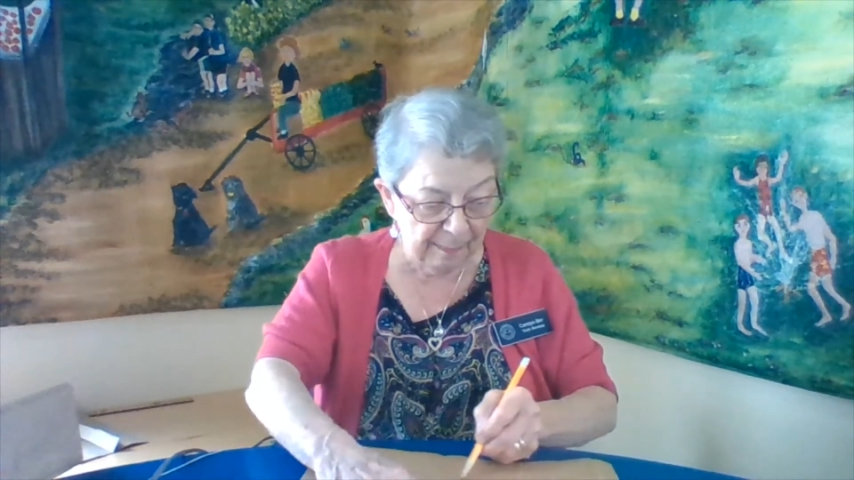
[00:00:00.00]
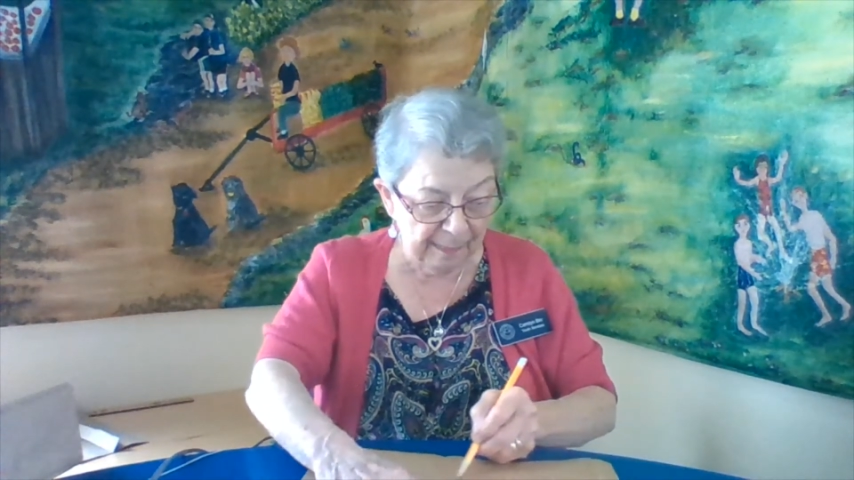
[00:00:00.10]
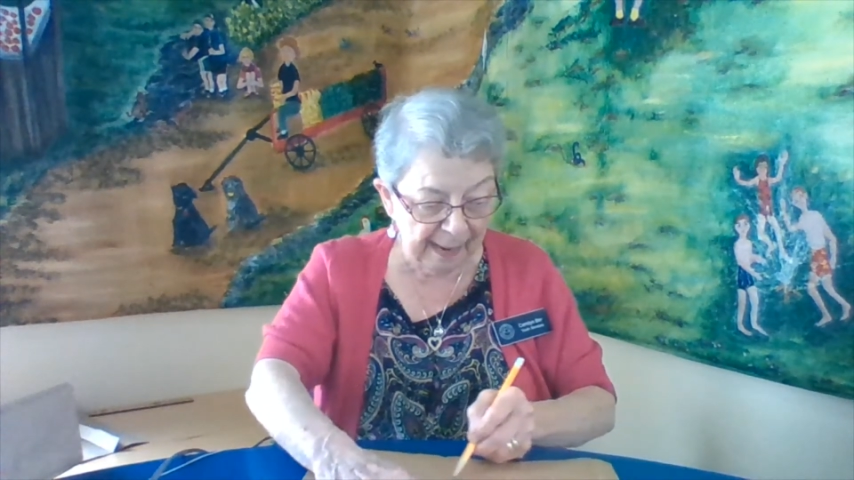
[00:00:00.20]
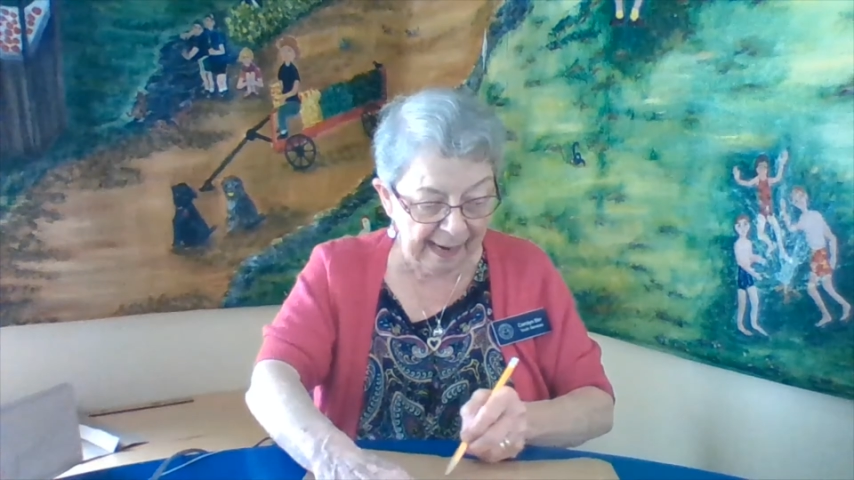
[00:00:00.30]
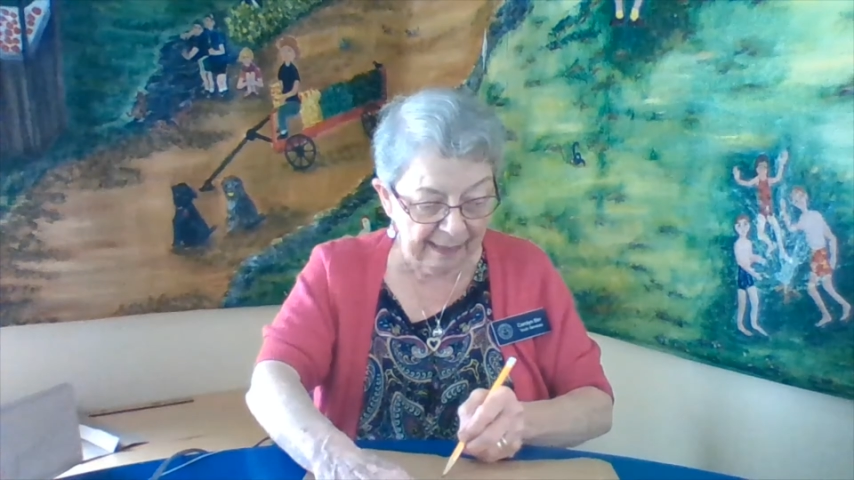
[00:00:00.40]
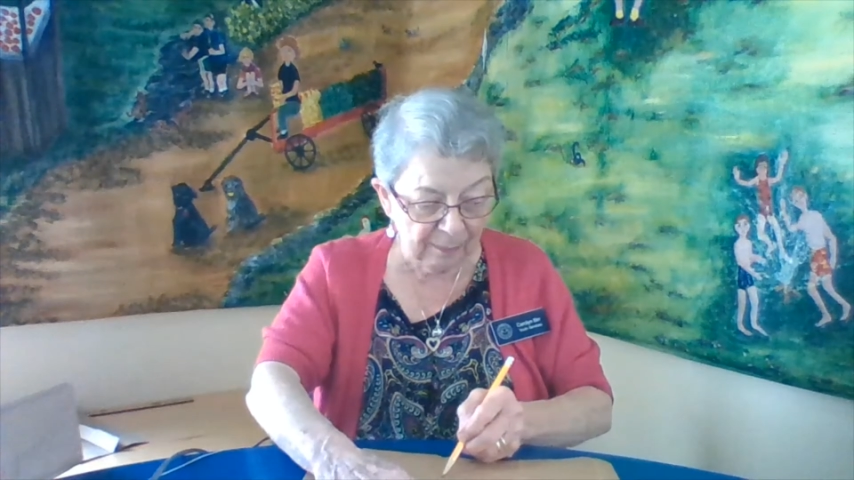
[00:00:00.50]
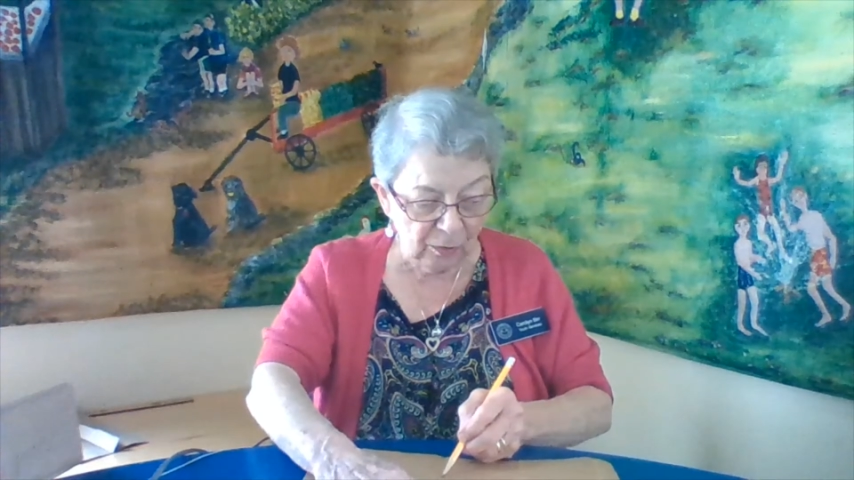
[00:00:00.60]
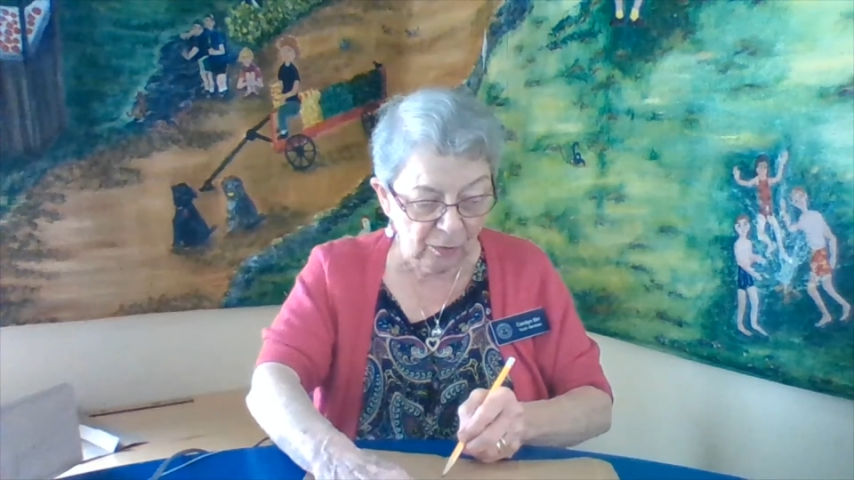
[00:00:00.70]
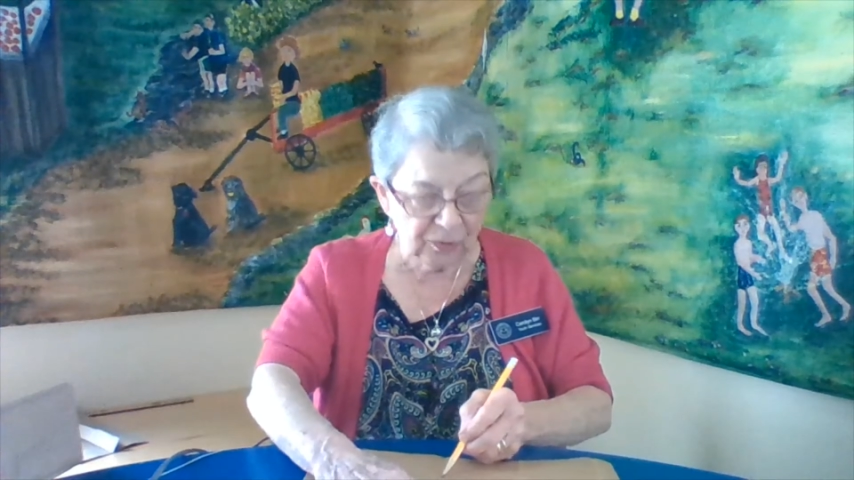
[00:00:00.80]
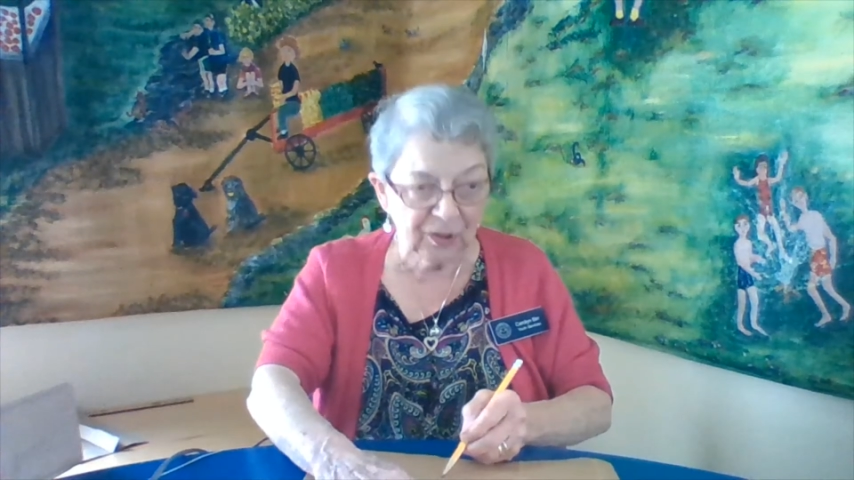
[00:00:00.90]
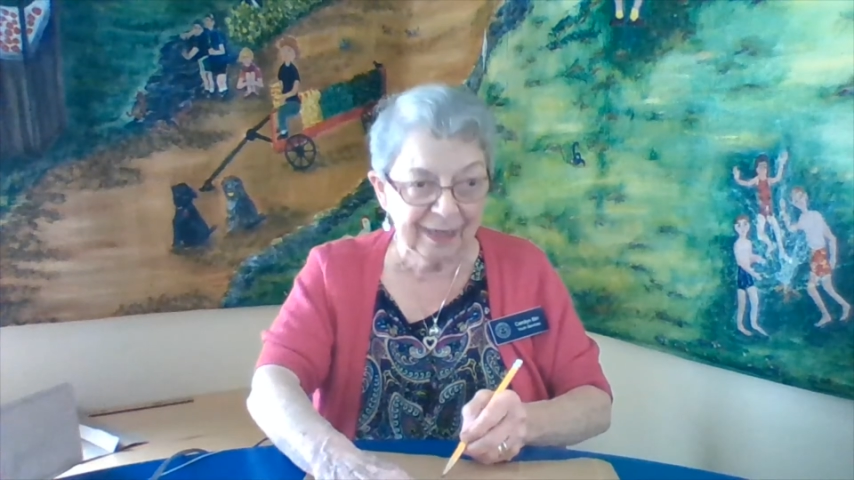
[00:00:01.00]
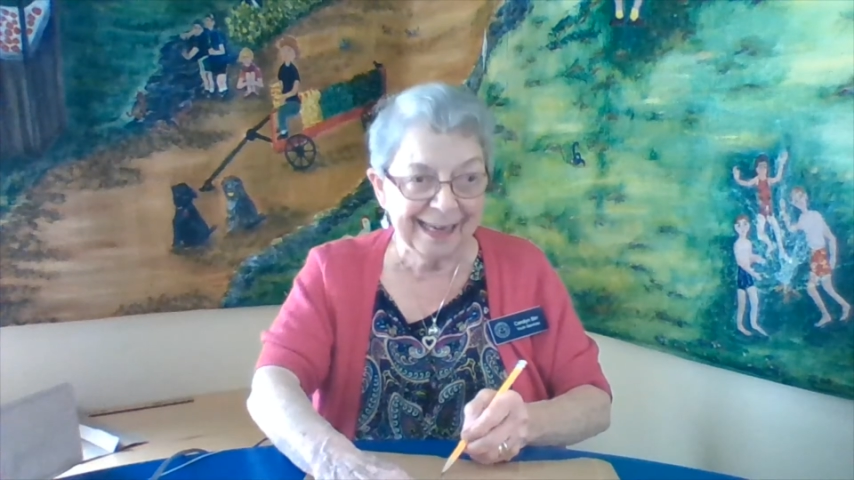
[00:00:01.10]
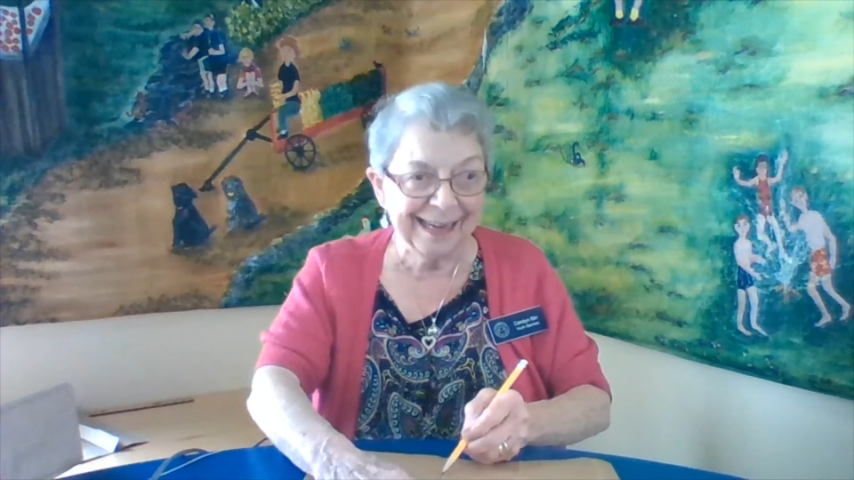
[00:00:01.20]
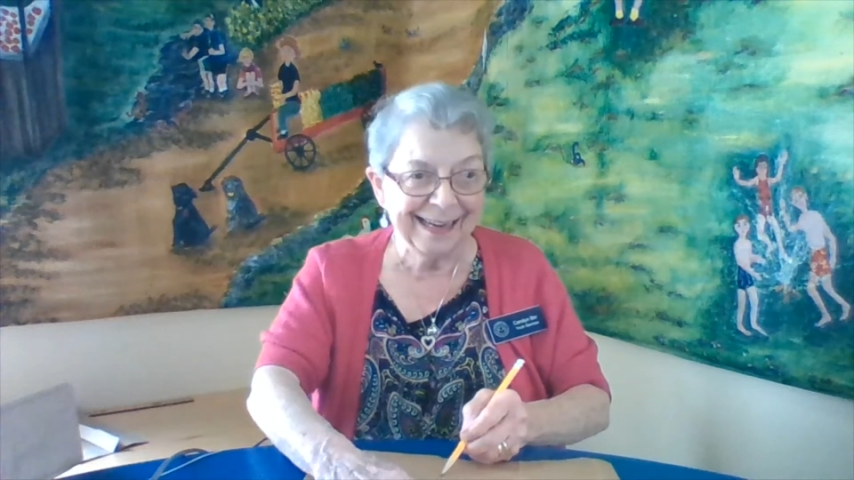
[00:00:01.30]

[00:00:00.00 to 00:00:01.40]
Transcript: bottom usually.